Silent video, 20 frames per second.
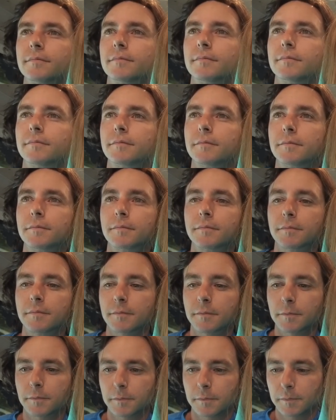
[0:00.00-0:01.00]

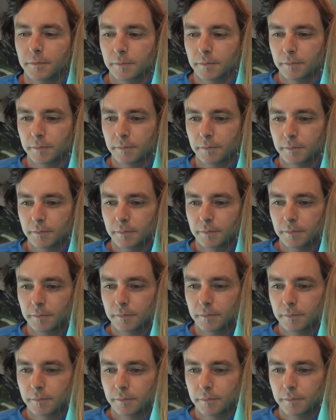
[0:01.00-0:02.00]
(silent)